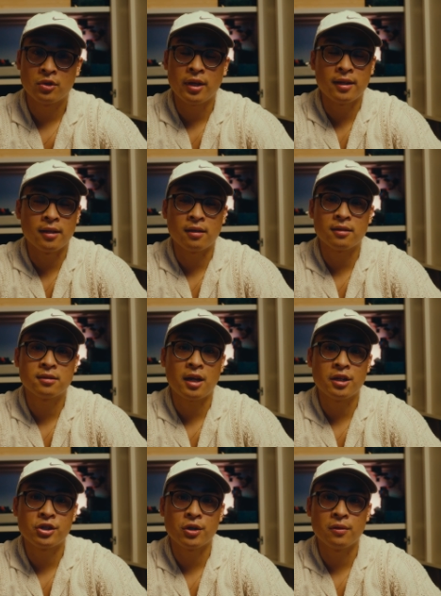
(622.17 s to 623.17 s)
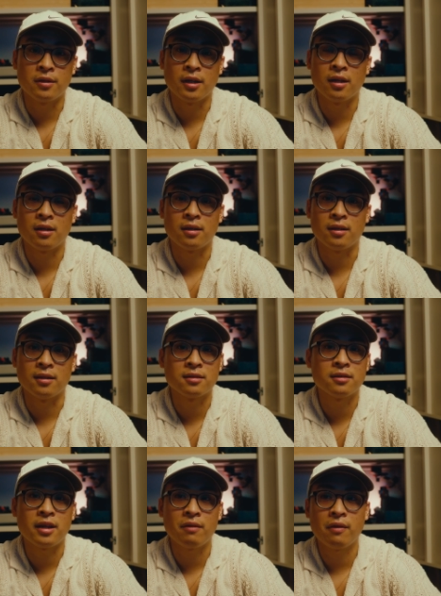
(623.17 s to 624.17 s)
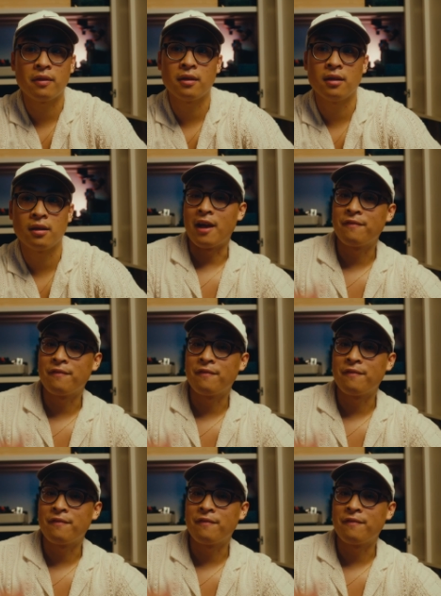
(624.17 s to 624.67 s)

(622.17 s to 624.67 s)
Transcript: So yeah, that does kind of show gear isn't everything.